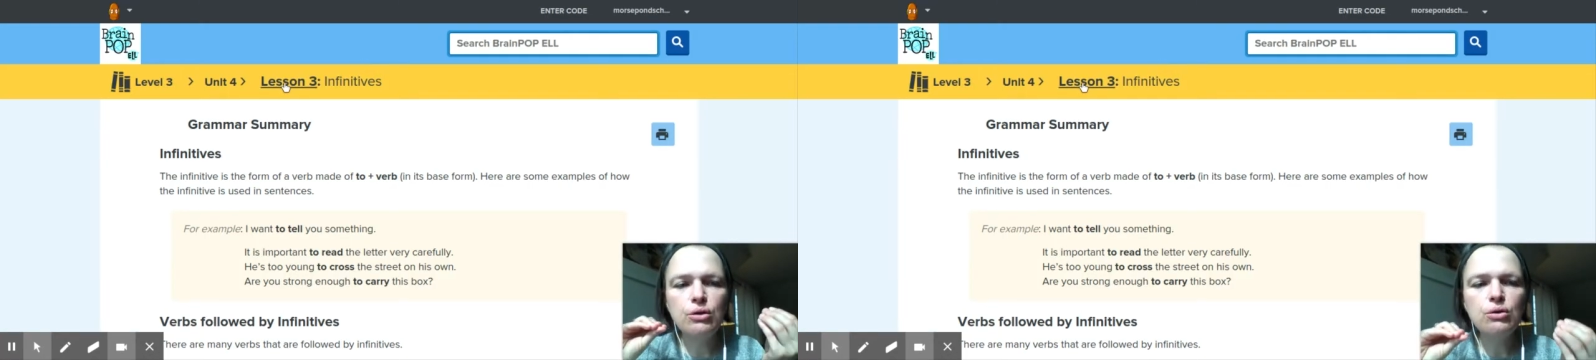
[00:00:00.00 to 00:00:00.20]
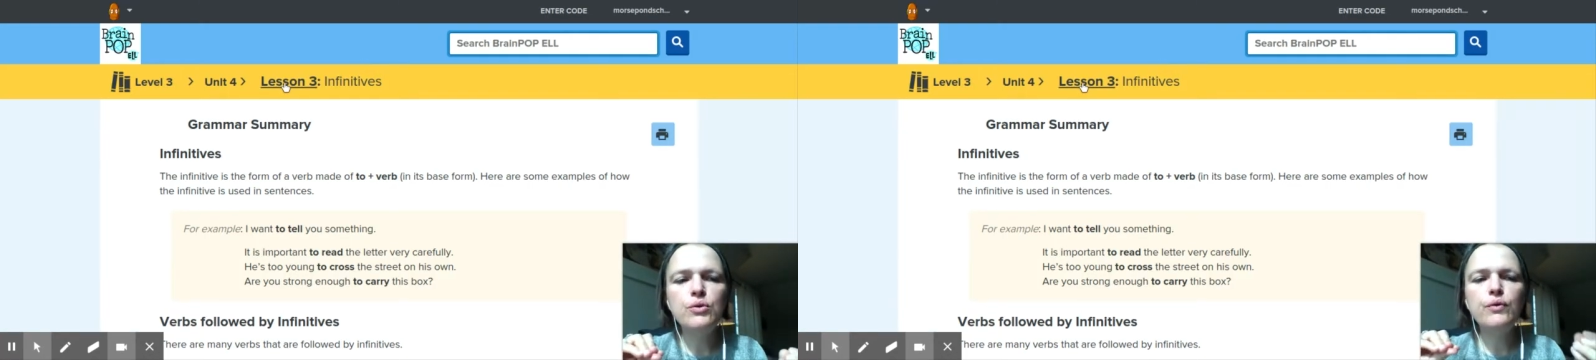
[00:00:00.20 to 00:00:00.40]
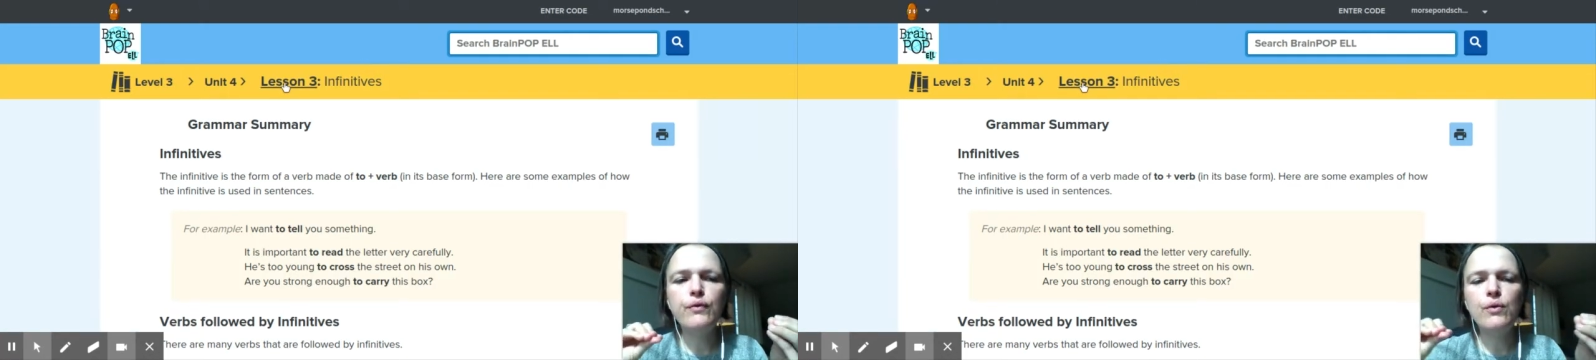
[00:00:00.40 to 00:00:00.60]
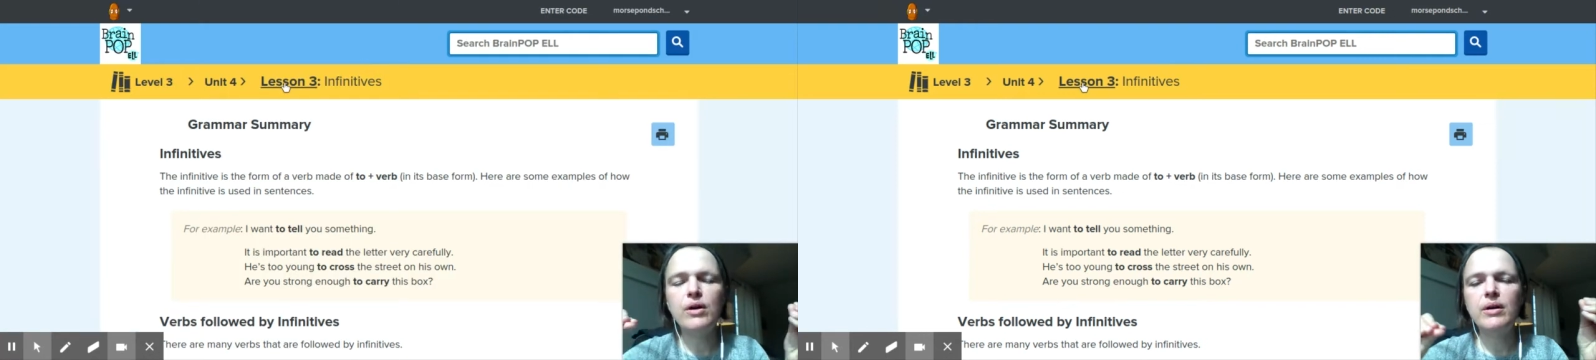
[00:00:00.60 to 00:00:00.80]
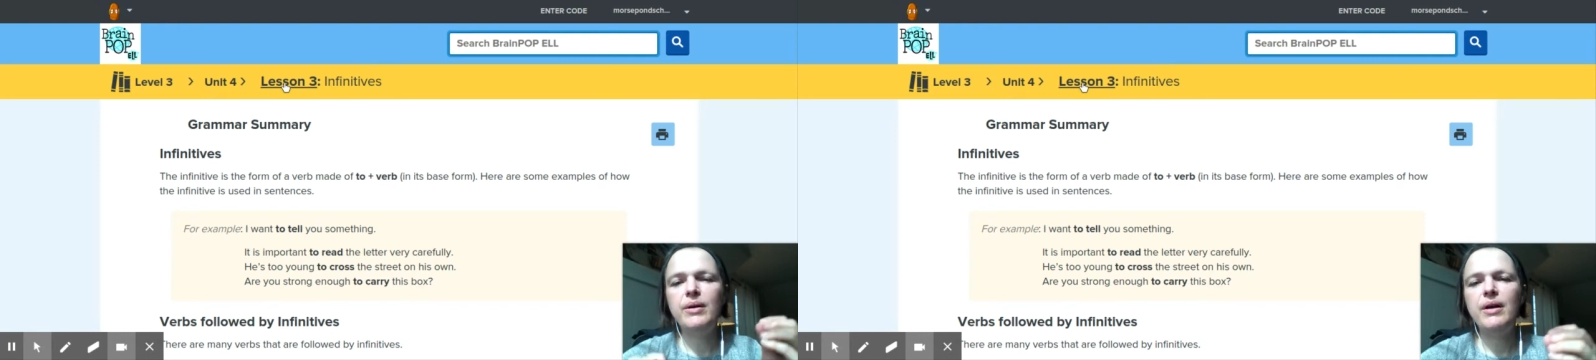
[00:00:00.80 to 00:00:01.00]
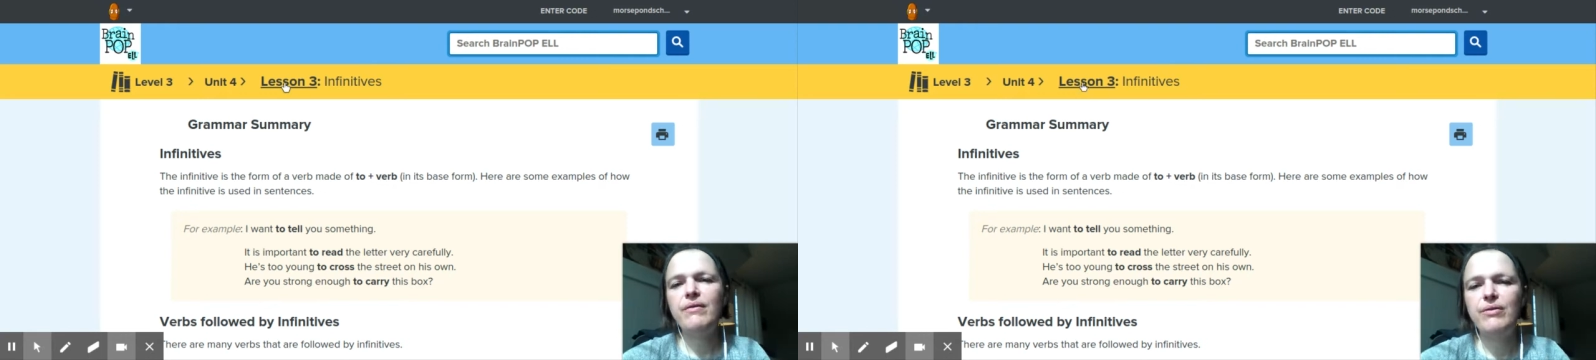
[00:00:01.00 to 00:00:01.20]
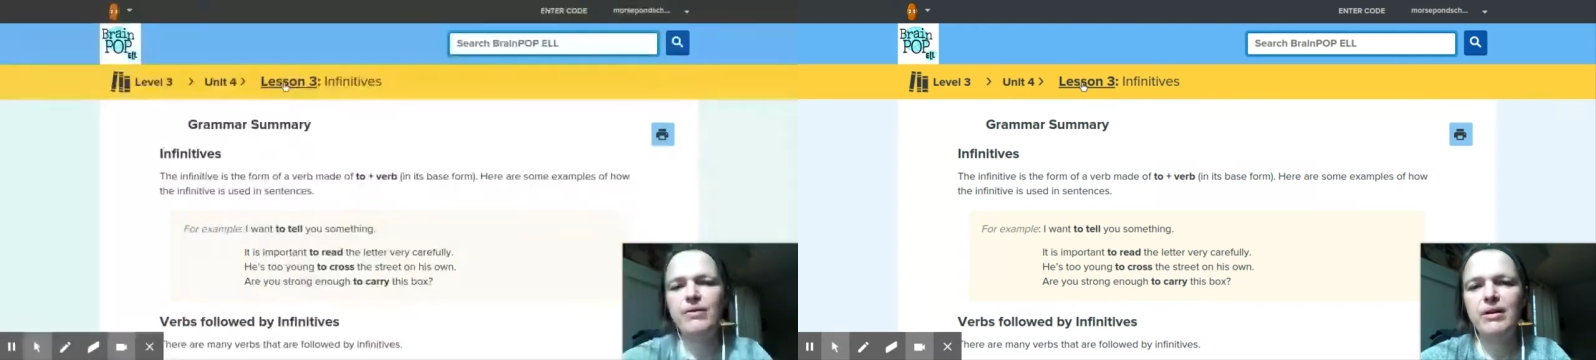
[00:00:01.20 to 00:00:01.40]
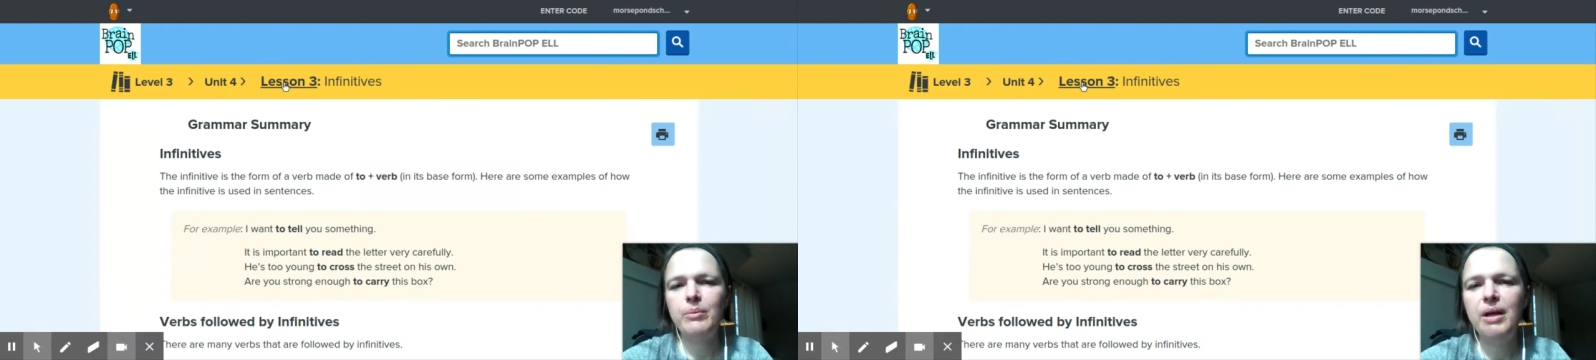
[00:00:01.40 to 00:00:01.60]
to form of the
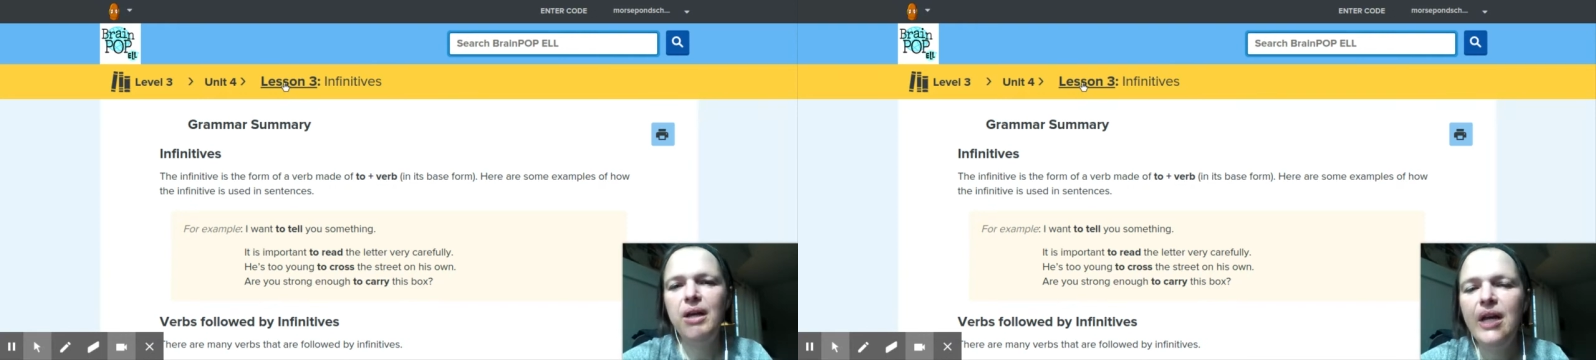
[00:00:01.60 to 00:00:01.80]
verb.